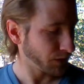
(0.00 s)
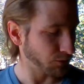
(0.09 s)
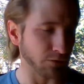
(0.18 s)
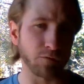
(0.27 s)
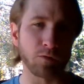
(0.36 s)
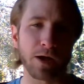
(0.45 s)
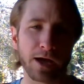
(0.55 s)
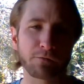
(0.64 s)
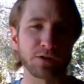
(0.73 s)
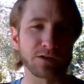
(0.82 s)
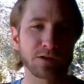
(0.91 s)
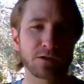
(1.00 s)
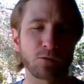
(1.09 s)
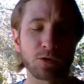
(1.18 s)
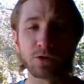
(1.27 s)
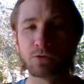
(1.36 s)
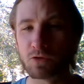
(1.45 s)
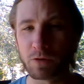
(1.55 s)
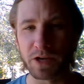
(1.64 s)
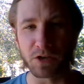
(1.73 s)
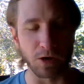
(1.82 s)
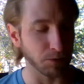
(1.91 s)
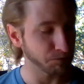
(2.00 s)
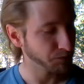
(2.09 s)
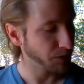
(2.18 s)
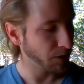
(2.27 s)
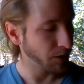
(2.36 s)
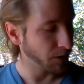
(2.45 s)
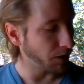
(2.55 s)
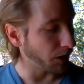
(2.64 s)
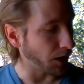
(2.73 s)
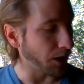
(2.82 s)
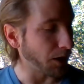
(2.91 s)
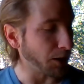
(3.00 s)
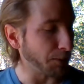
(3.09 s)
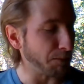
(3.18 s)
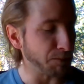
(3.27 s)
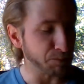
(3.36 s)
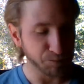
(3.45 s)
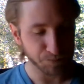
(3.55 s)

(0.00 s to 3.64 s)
Or if you haven't, what are you doing here? Um,